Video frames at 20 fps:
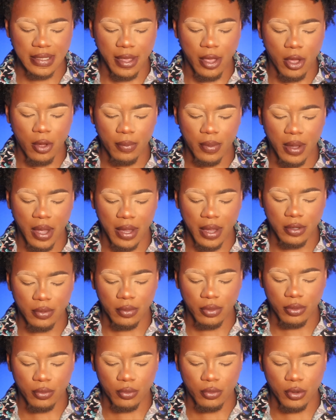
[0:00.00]
to help guide
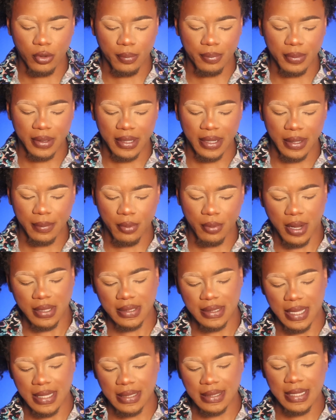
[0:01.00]
you through your blending
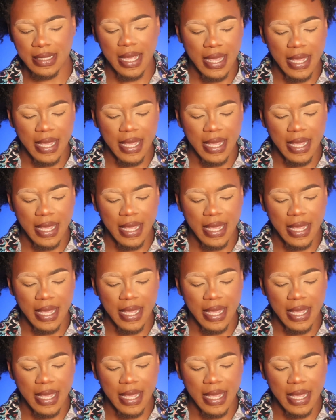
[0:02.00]
process.